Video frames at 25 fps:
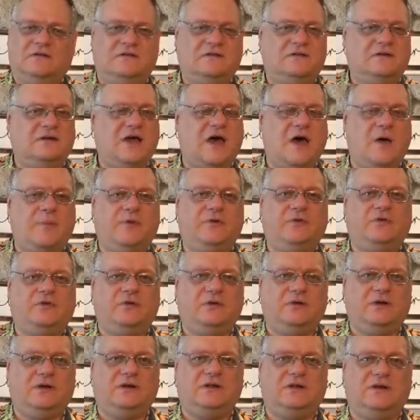This is an
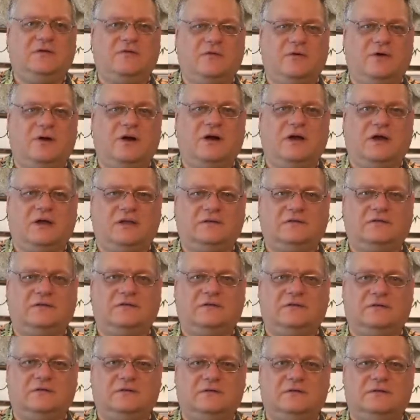opportunity for
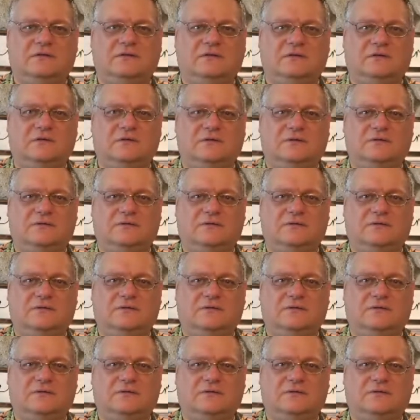us.